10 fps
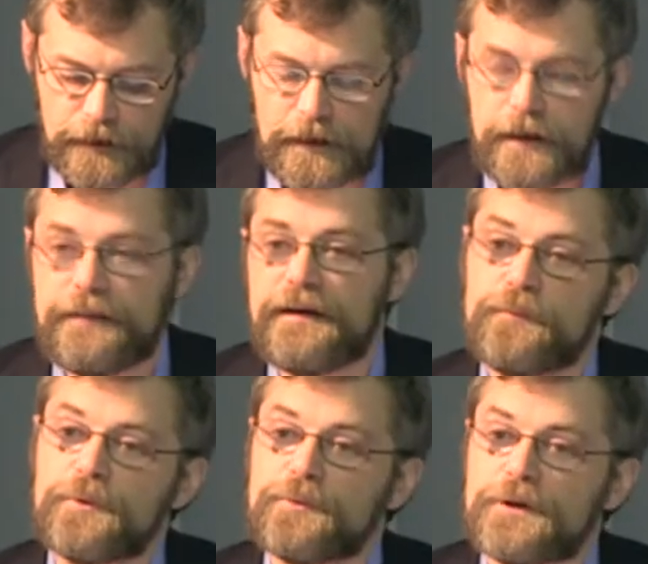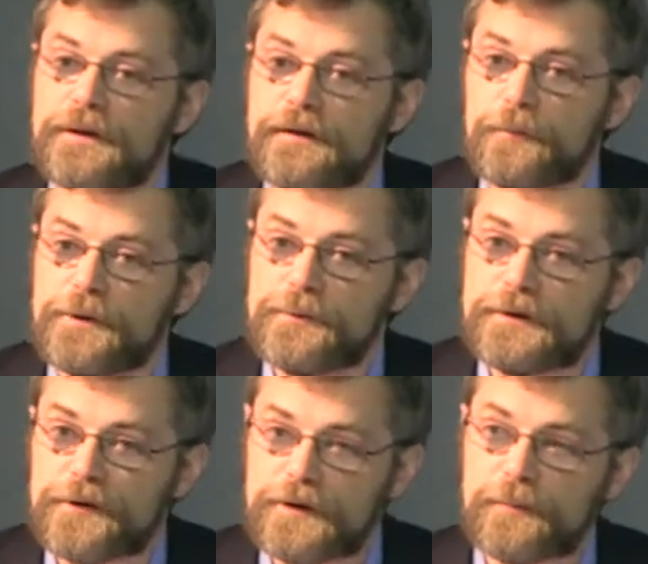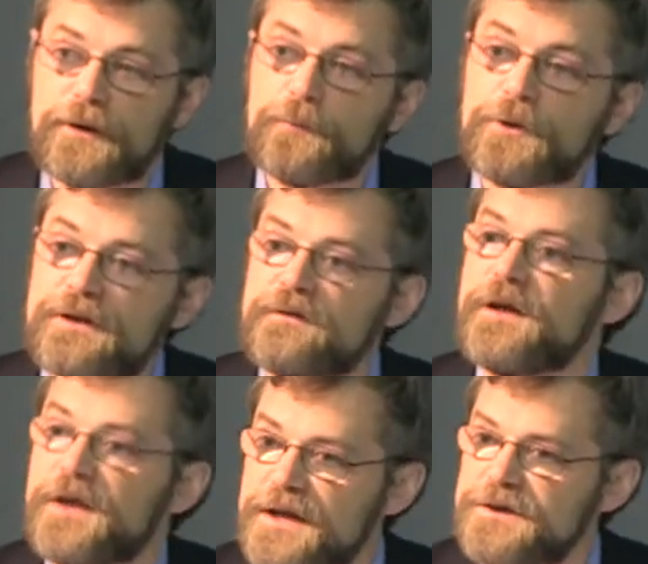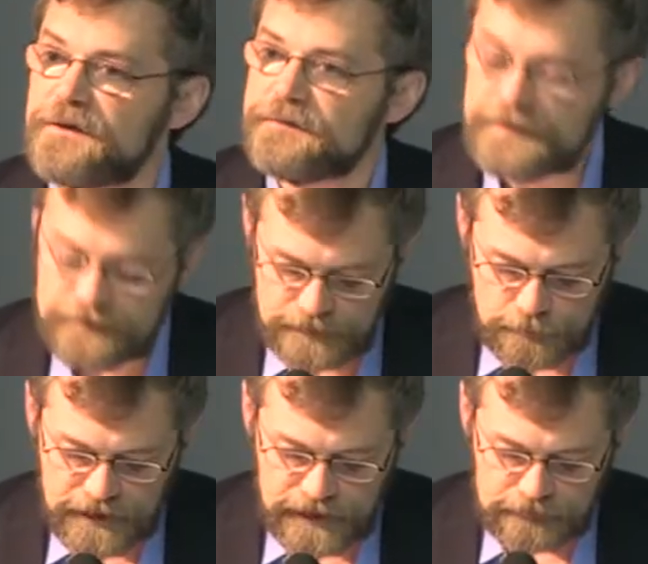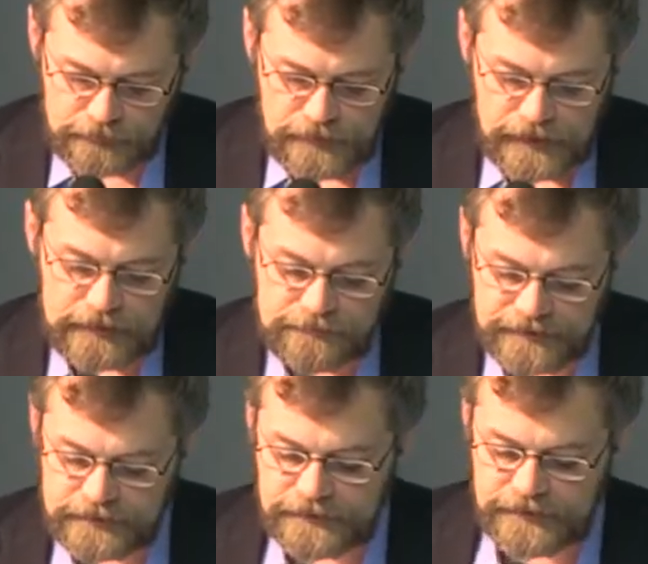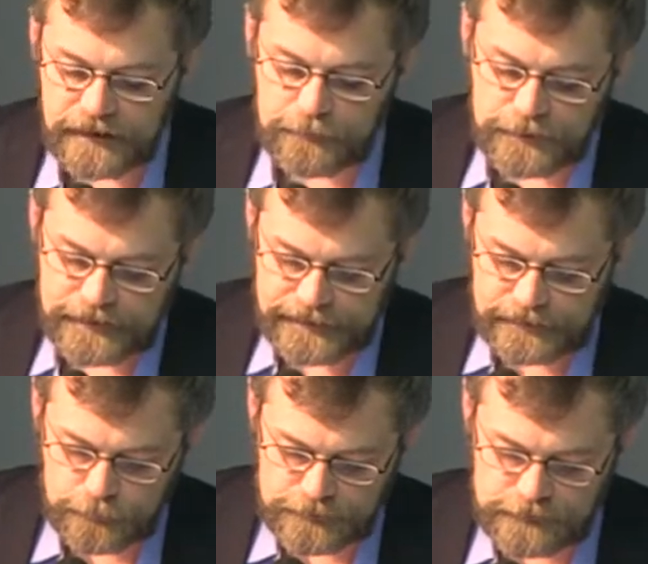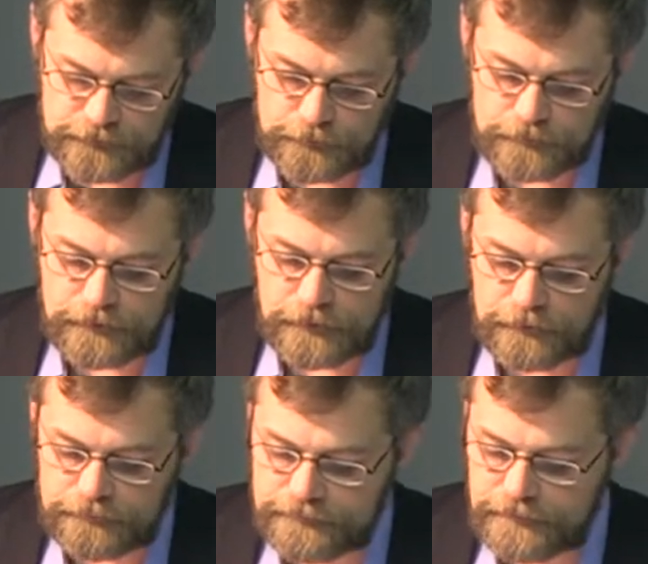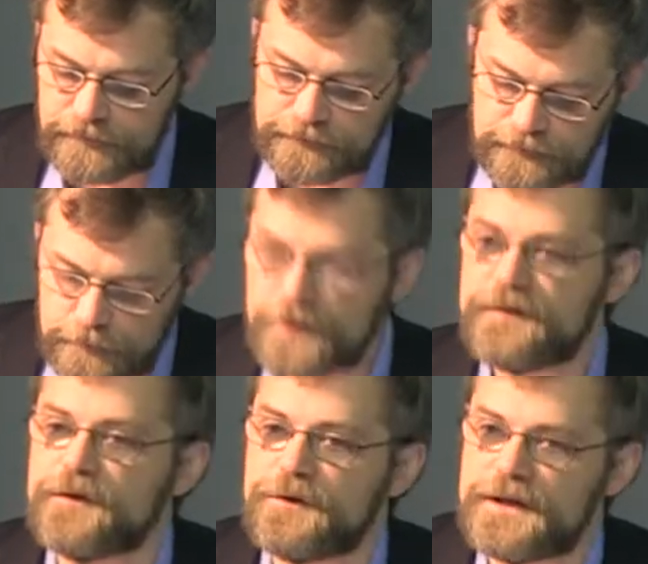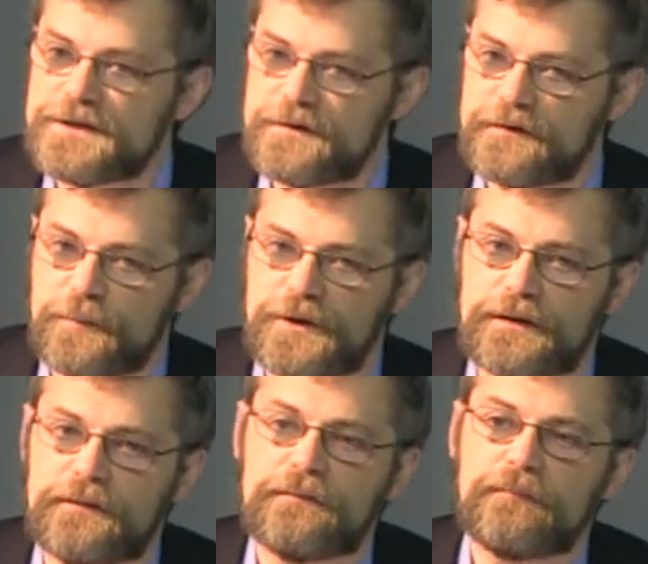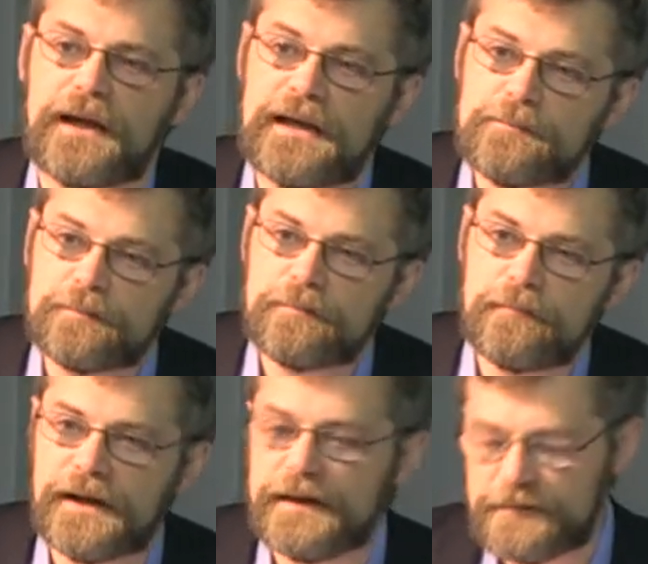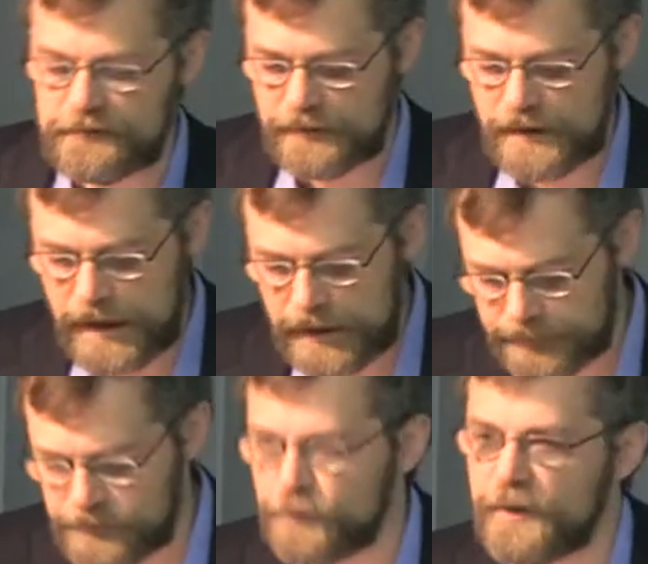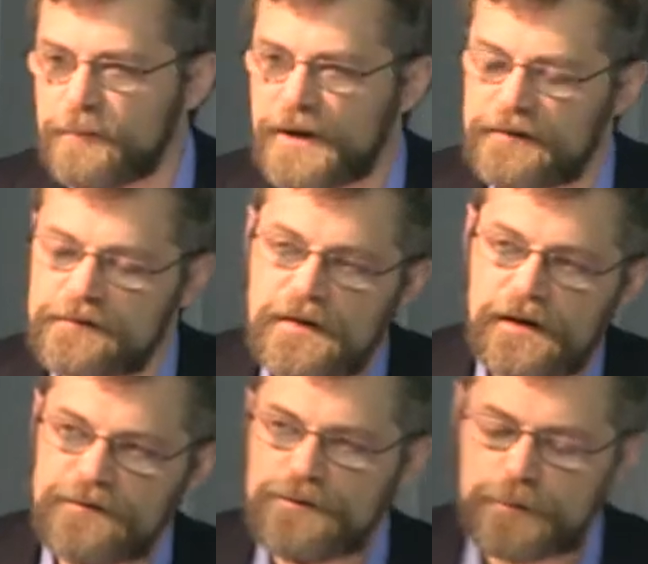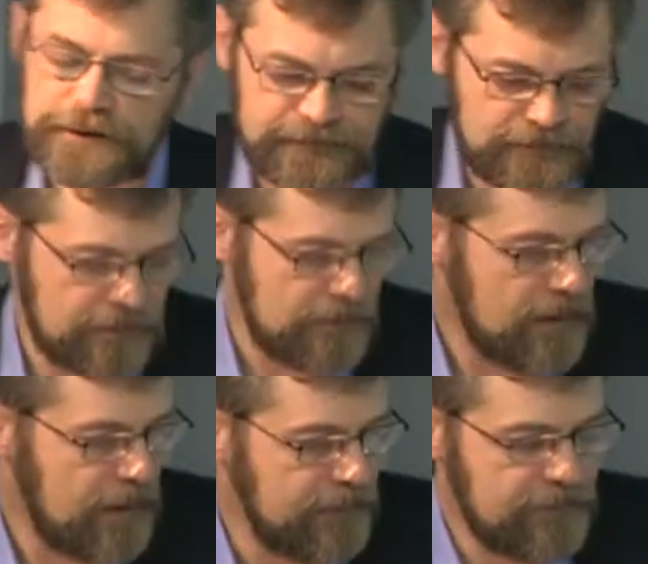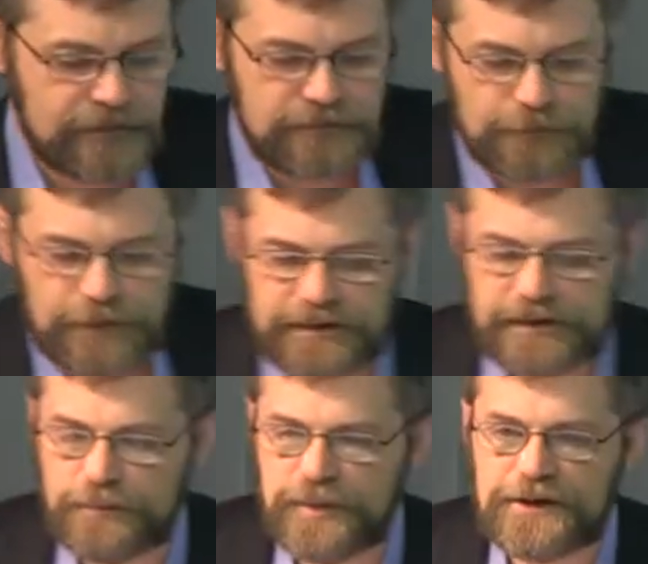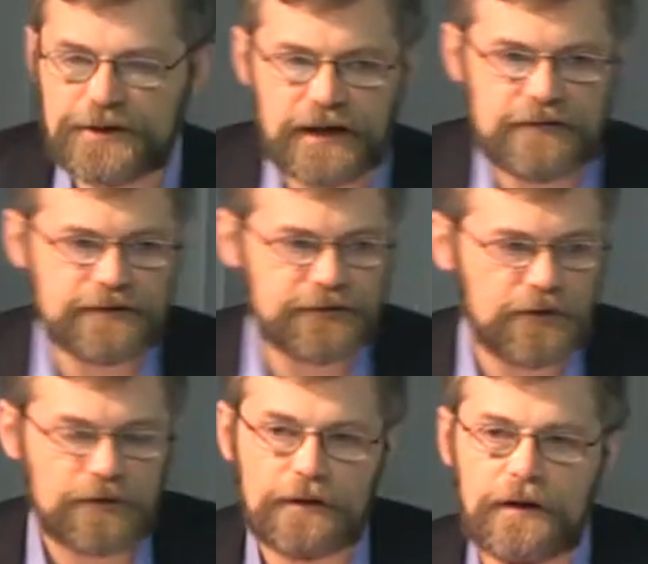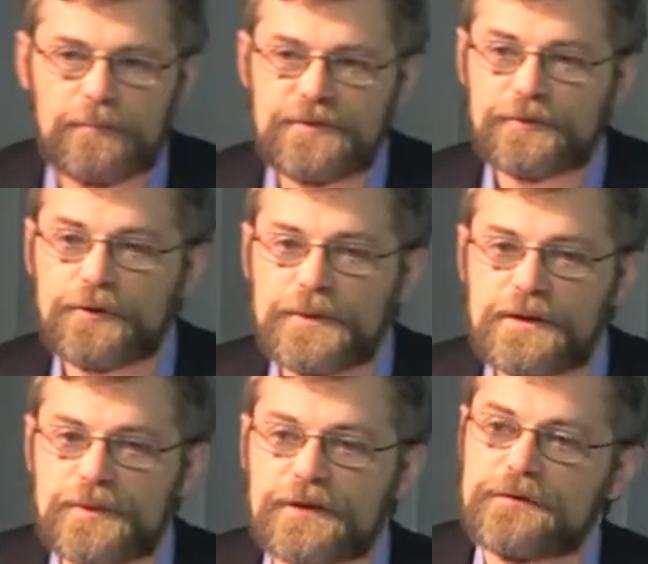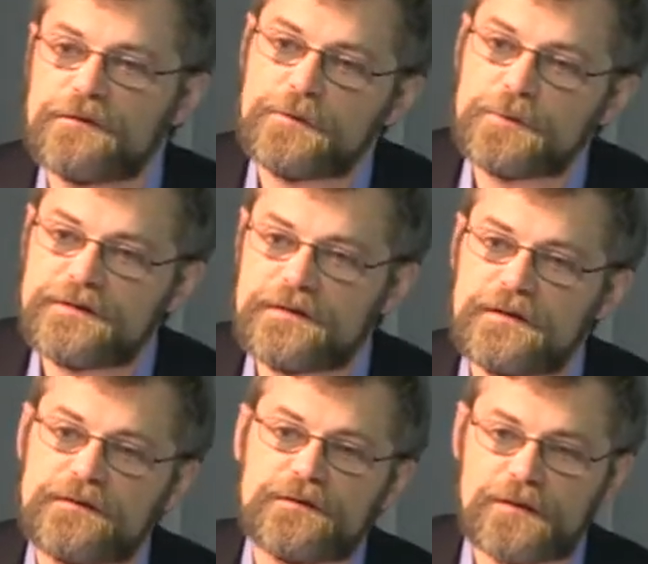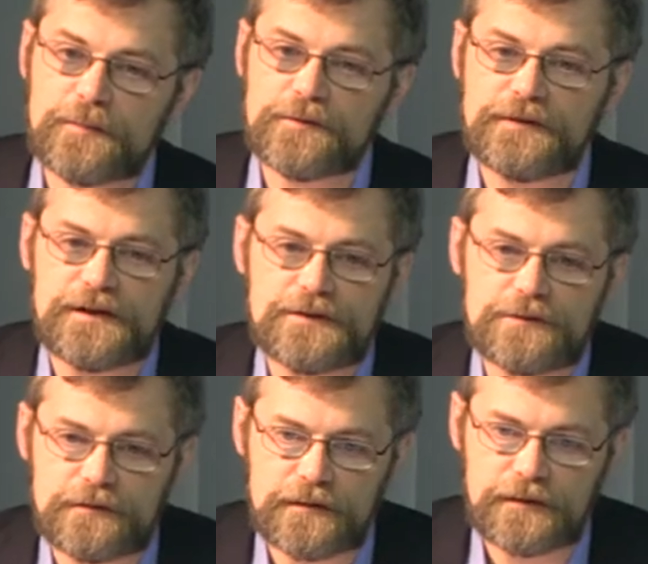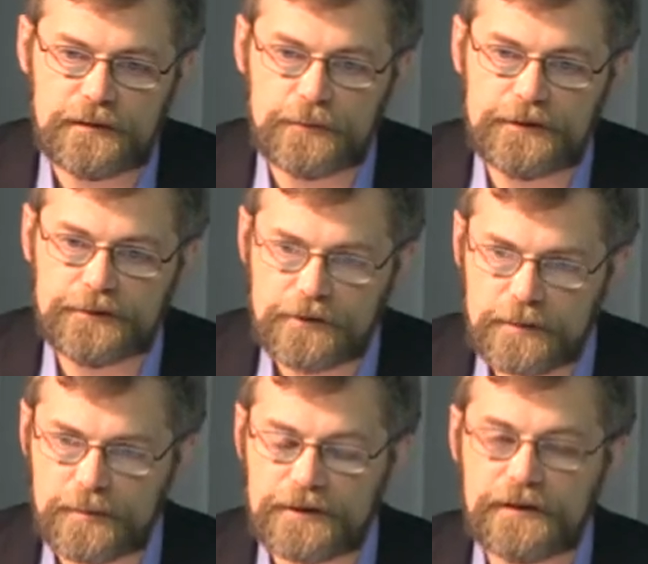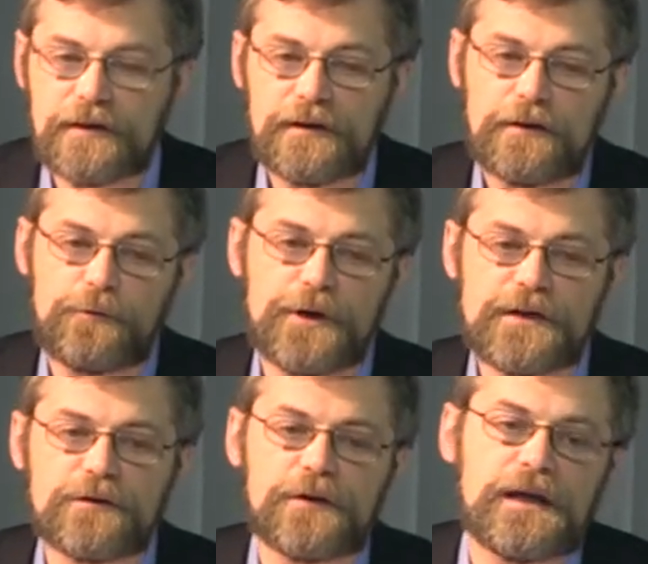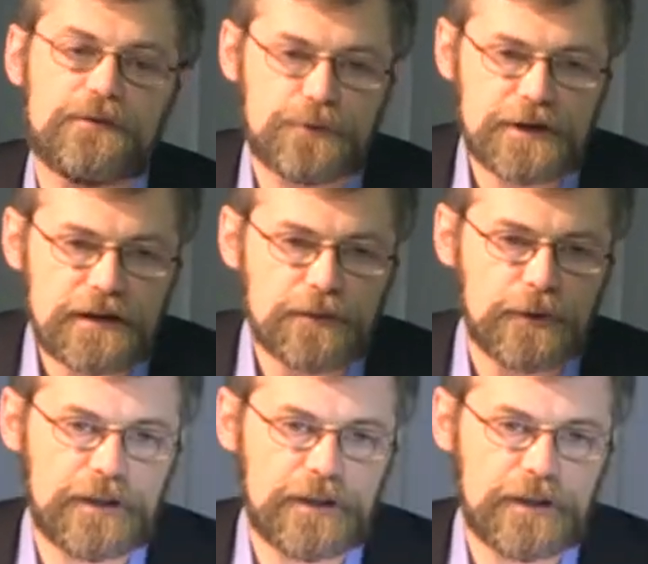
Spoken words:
Then we will talk about what is the nature of this impact. And finally, I will end with some considerations about ape minds and human minds. As you will see, I think it's great that Peter gave the talk before me, because you will see that some of the issues that I will talk about resonate really